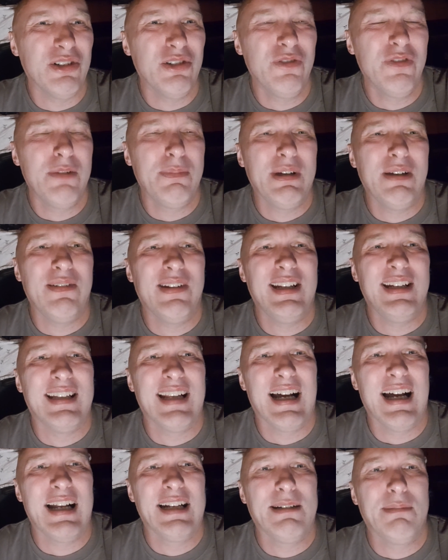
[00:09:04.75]
I loved the bit with the
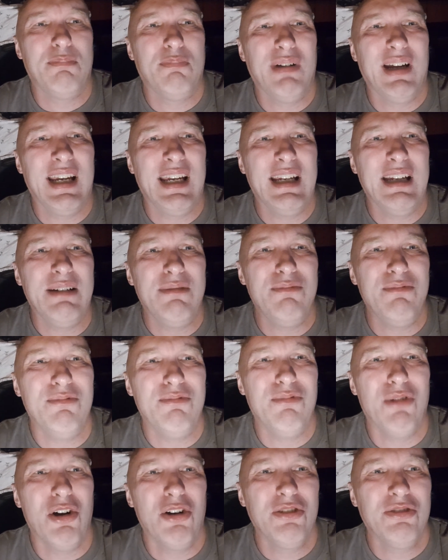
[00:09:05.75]
dad of Bane,
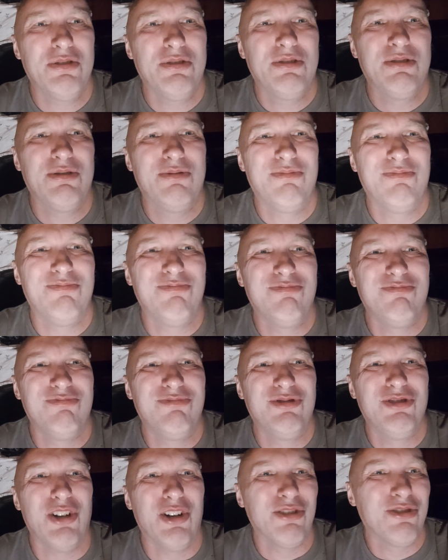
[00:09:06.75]
Ross,
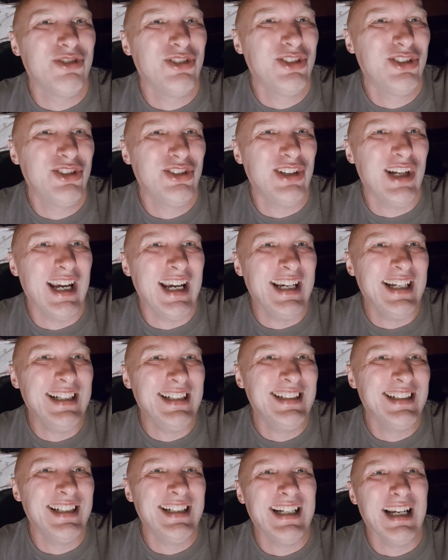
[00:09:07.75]
Doctor
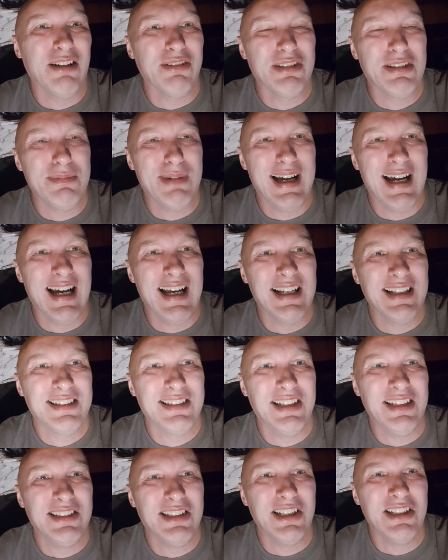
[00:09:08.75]
Strange, and he
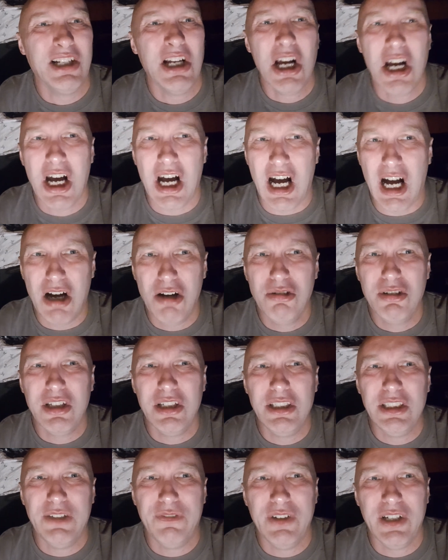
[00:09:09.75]
outsmarts him, He says, How
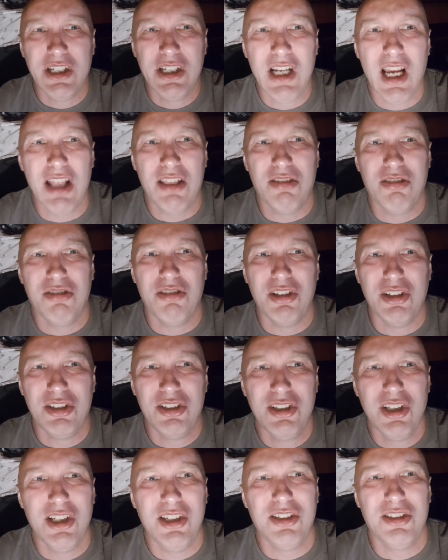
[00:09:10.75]
can you forget the
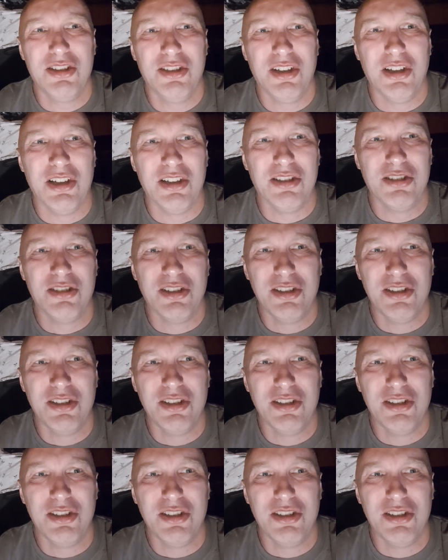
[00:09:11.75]
sisters?